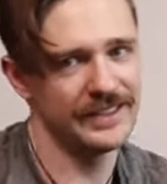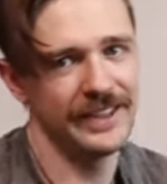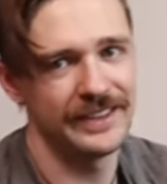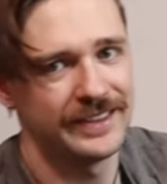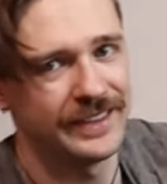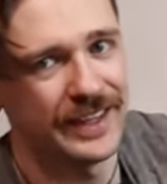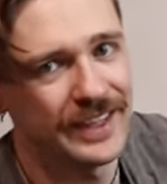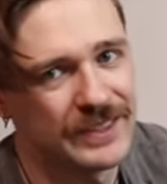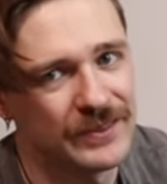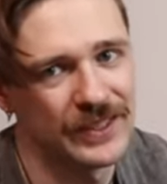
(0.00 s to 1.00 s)
not
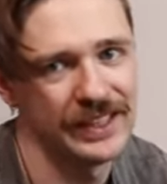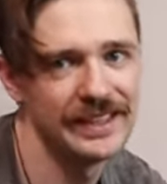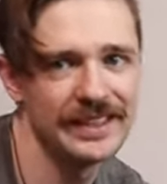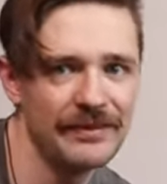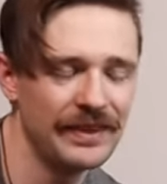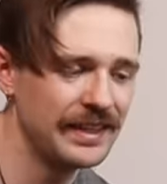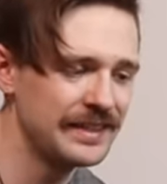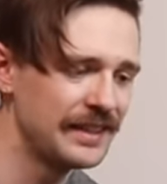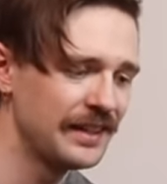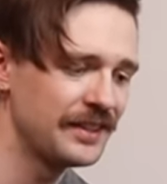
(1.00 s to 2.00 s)
awesome quality, but
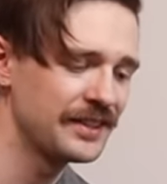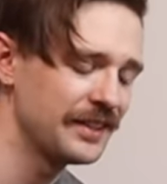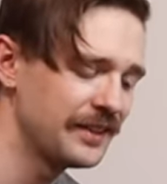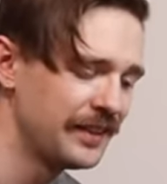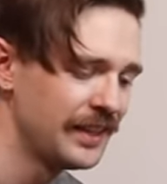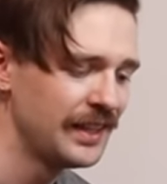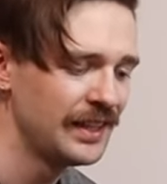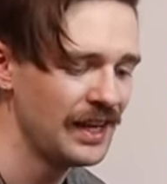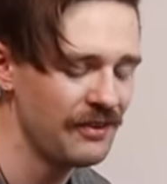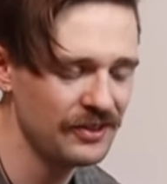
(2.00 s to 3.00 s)
it's there. So
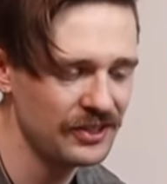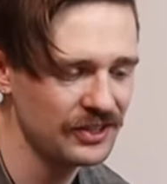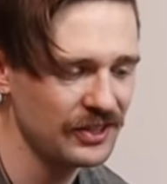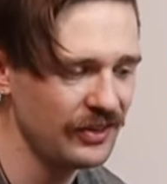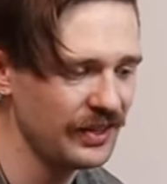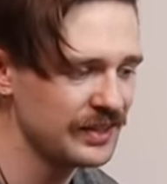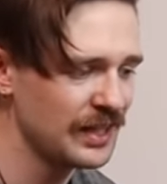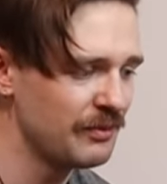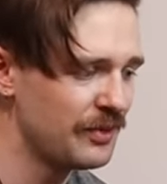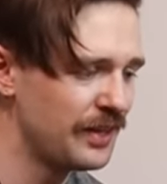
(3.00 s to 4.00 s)
if you're just going
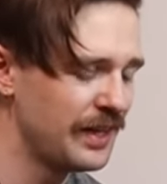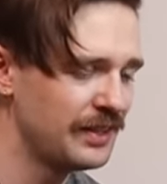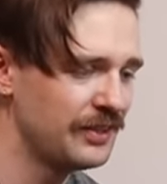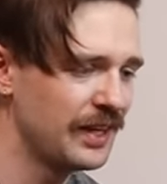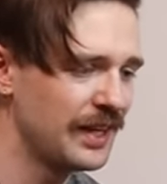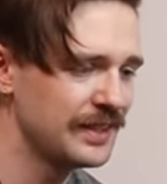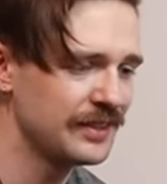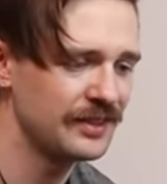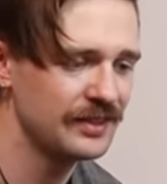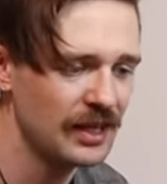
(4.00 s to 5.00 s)
somewhere and you guys
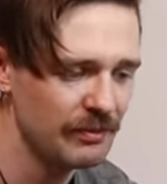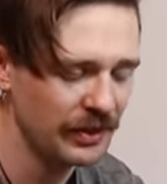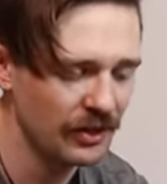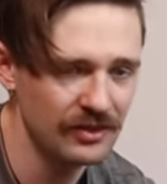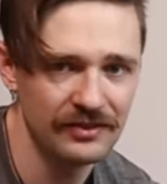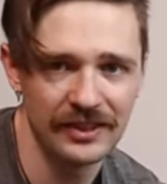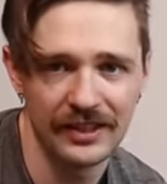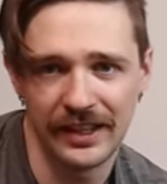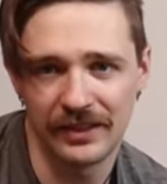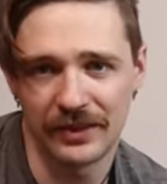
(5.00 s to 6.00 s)
are stopping
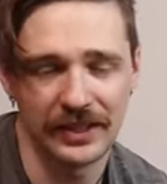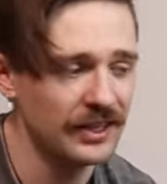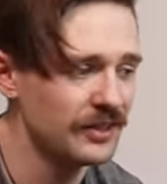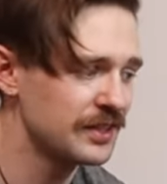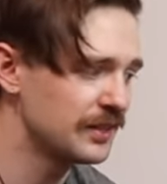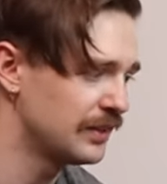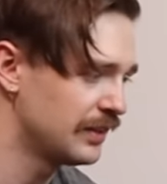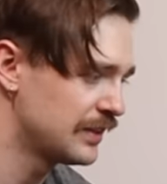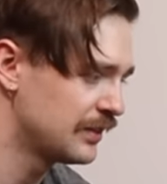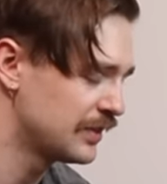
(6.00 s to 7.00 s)
over and you want to hear, uh,
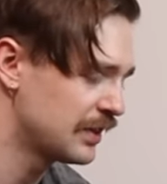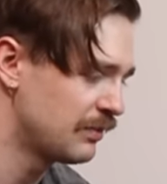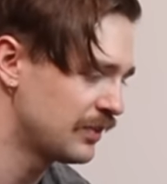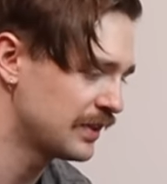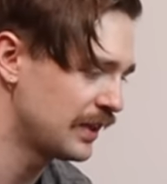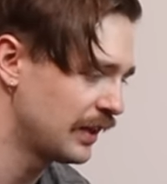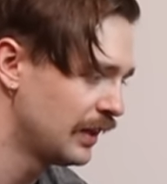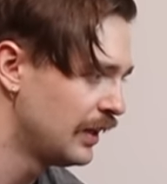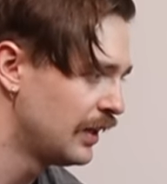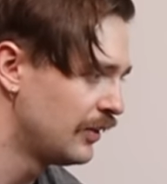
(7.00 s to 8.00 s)
listen to some music,
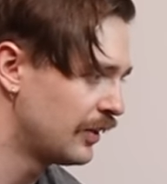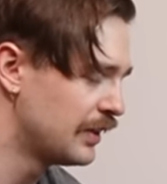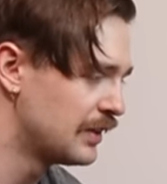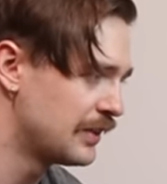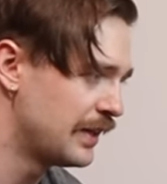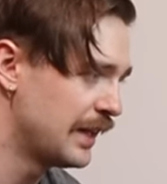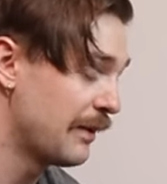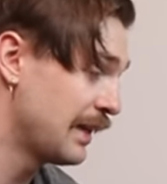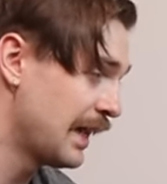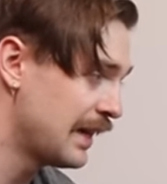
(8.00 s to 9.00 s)
you can do it.
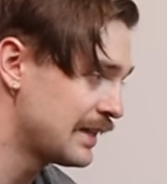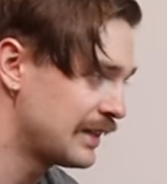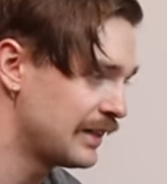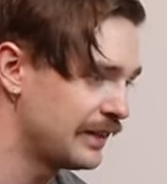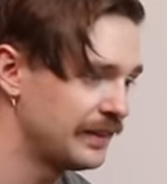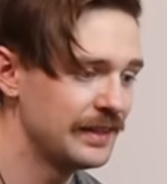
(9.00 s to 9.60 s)
I'm glad it's here.